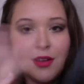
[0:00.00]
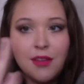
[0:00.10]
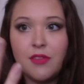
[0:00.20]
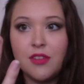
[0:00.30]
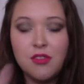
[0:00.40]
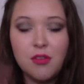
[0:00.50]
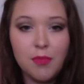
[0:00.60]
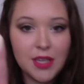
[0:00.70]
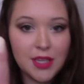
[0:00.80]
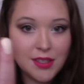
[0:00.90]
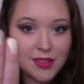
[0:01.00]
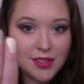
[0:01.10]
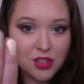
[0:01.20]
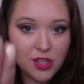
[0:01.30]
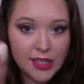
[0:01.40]
These are the biggest
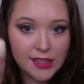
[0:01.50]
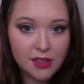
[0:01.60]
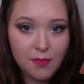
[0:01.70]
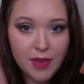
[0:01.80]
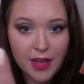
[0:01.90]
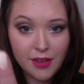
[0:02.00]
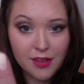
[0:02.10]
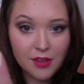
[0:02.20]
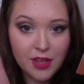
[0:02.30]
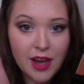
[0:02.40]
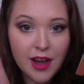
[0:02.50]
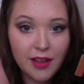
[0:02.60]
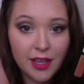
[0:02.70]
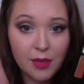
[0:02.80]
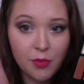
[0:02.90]
shades in the palette, and they're the
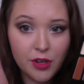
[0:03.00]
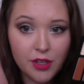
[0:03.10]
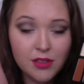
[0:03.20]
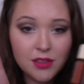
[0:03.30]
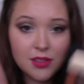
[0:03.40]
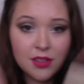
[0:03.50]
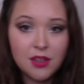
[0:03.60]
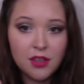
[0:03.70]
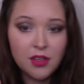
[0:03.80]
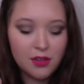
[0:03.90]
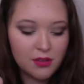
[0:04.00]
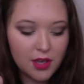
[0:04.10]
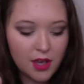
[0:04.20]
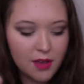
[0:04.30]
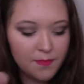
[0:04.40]
highlight ones.
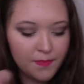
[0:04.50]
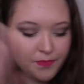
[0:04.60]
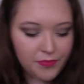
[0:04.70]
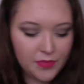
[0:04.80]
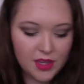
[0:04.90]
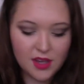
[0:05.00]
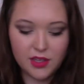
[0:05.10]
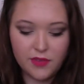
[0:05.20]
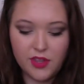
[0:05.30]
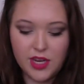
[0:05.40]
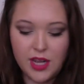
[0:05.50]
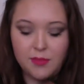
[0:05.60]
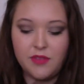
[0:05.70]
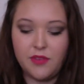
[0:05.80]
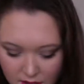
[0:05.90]
Okay, and I'll give you the
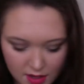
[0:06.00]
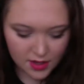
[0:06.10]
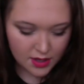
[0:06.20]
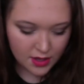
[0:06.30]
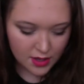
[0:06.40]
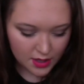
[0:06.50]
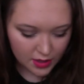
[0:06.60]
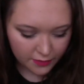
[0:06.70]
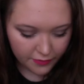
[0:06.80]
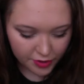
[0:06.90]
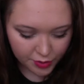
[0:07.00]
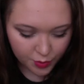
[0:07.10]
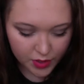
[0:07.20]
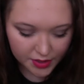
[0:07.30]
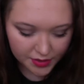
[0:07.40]
names of them. The first
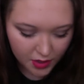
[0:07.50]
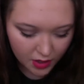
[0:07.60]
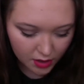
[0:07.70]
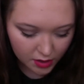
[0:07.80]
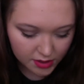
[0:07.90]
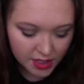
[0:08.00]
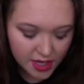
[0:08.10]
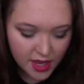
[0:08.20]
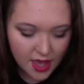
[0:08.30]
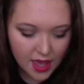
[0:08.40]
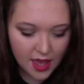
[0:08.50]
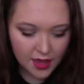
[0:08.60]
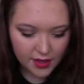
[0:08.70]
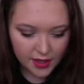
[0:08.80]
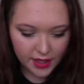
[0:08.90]
one is called
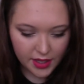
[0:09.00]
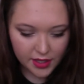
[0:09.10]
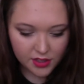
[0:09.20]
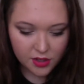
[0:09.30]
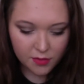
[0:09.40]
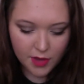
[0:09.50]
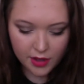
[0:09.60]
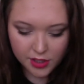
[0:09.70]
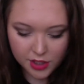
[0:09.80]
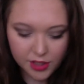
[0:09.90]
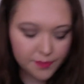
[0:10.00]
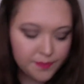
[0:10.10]
Entomology.